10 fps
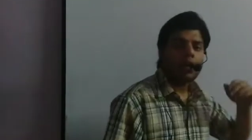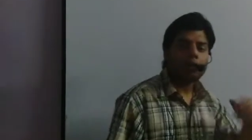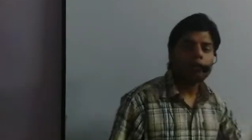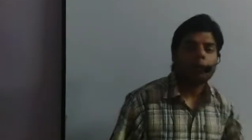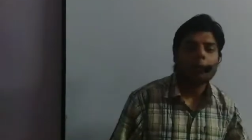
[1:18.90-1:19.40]

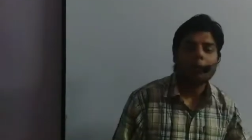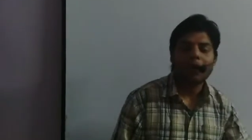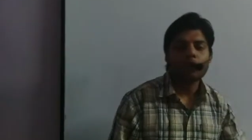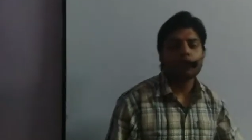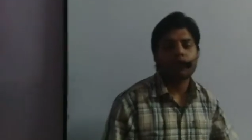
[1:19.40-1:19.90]

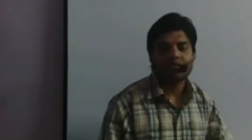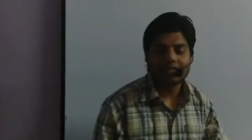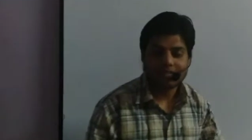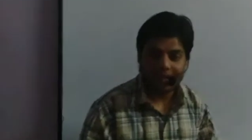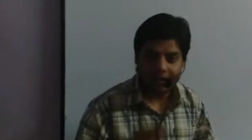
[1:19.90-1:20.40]

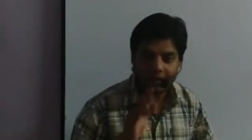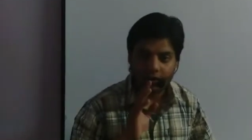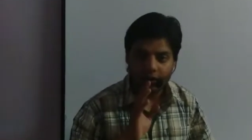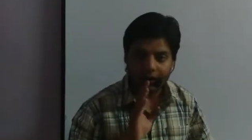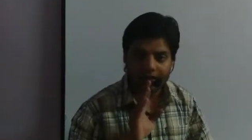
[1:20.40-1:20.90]
Macrophages and
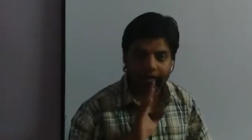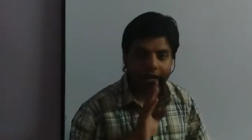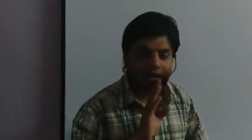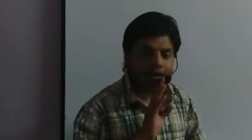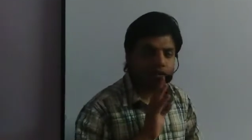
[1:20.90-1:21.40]
dendritic
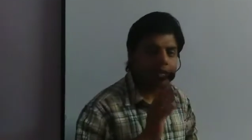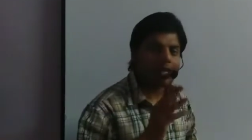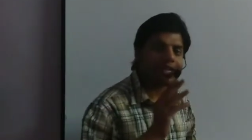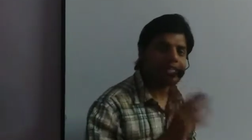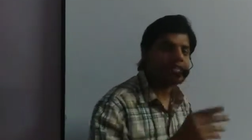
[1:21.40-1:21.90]
cell, actually
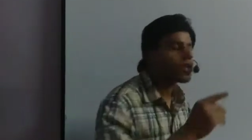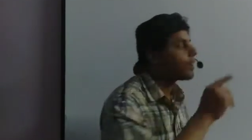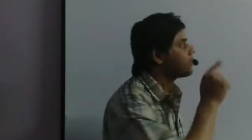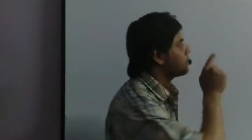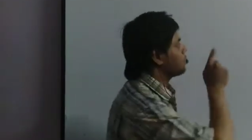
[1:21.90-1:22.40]
it is
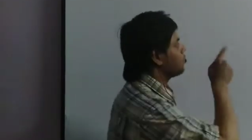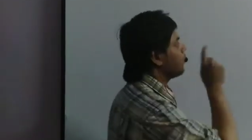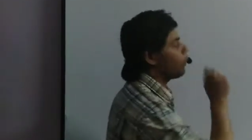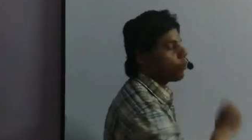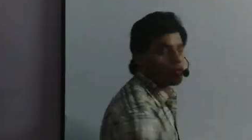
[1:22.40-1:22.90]
related to
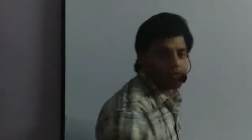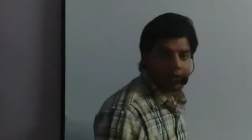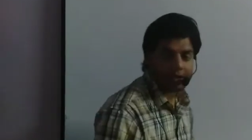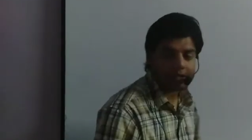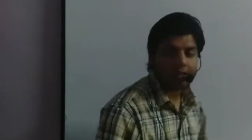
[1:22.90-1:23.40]
the
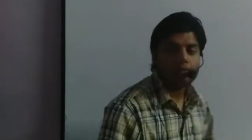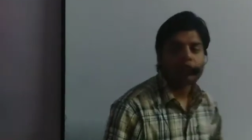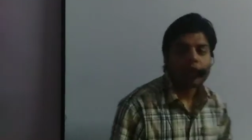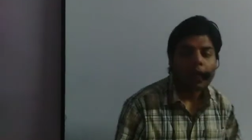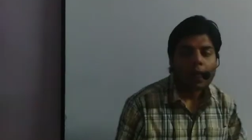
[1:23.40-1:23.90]
monocytes.
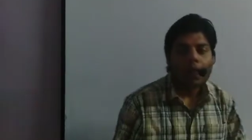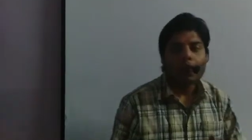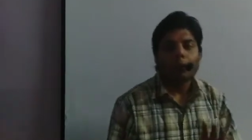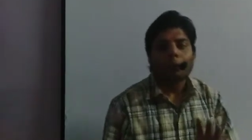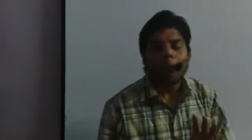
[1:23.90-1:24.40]

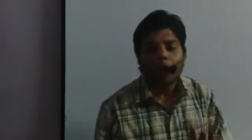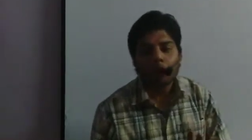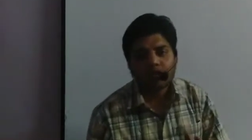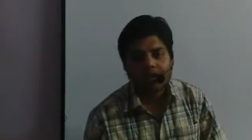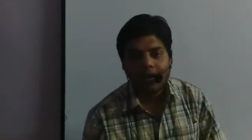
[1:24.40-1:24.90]

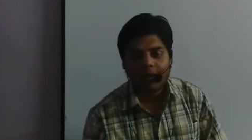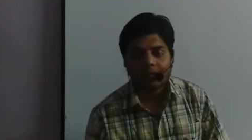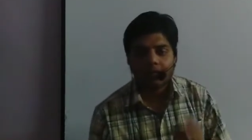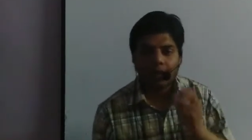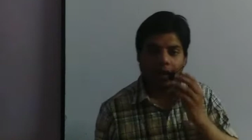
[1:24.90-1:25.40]

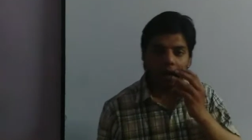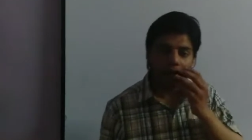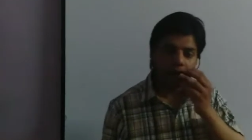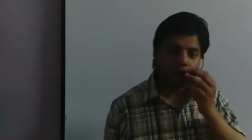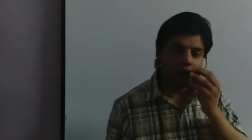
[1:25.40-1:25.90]
Monocytes
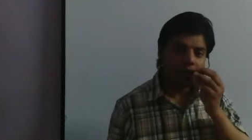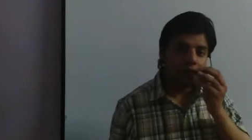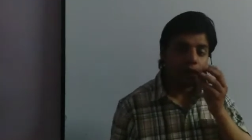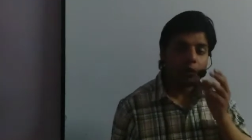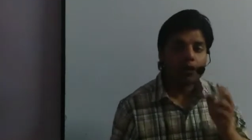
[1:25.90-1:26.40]
are actually
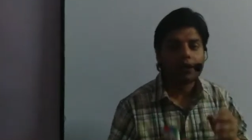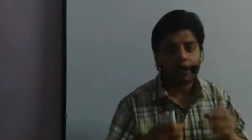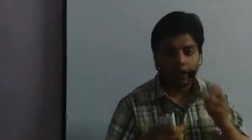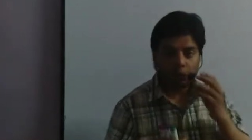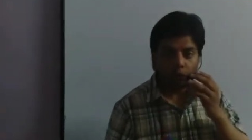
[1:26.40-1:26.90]
converted
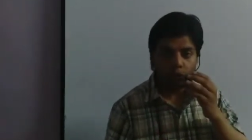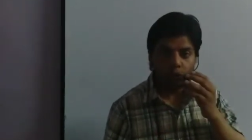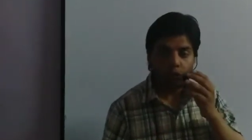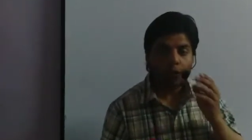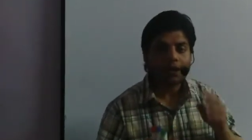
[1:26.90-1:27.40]
into
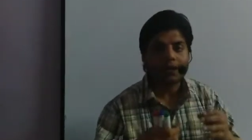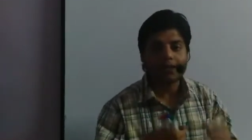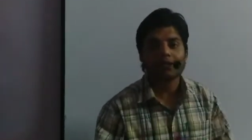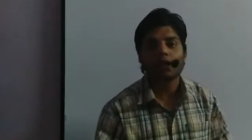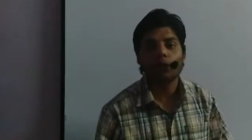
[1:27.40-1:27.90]
what?
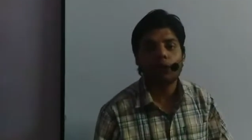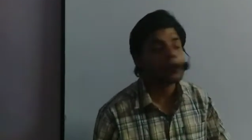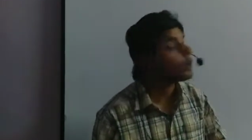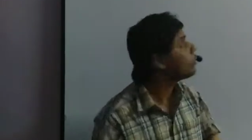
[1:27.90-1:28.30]
It is converted